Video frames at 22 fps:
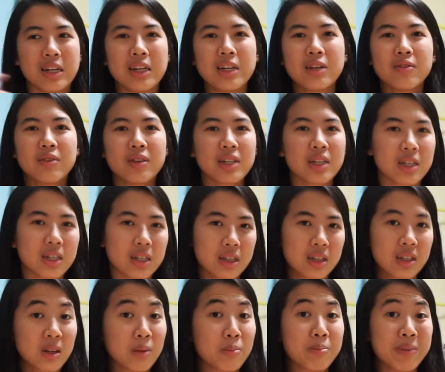living
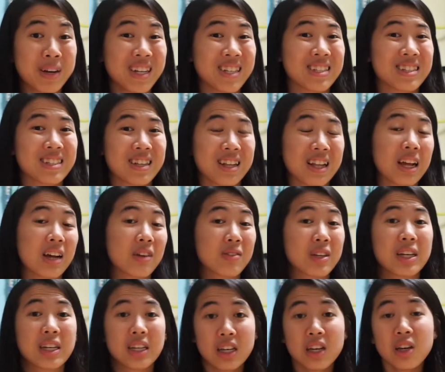the best life
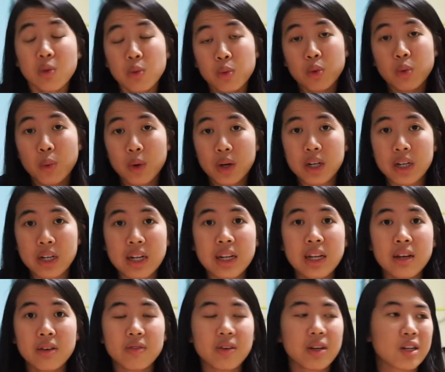that he would want to
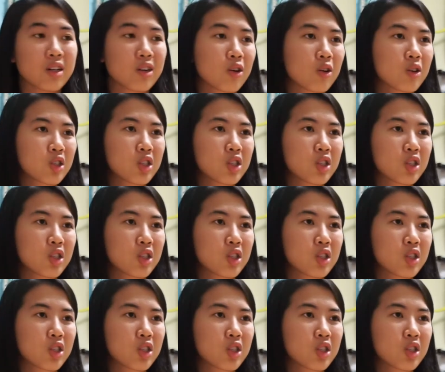live and not